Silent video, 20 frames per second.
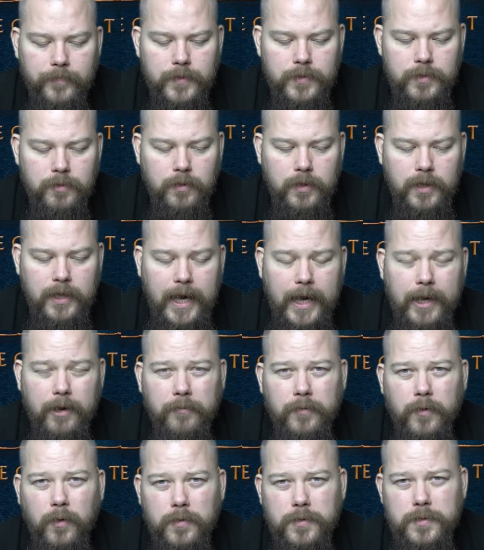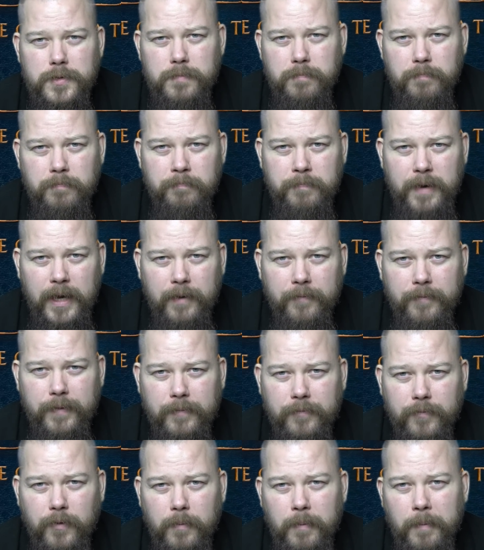so you can of course
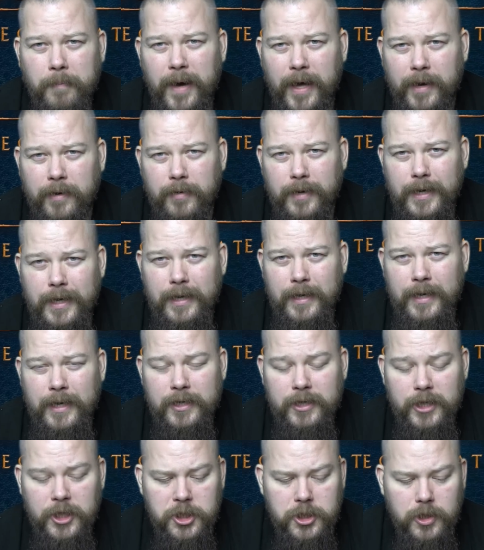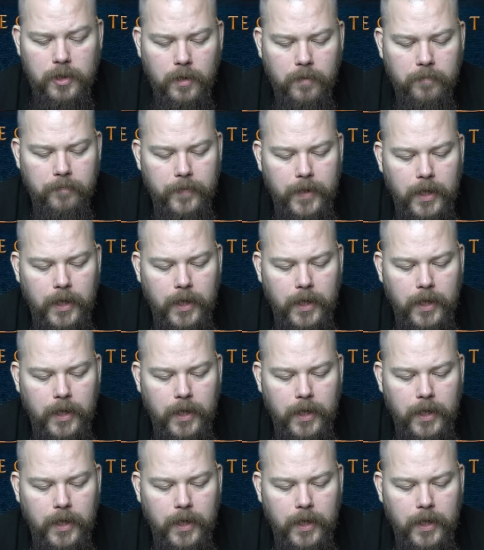benefit from a ban in addition,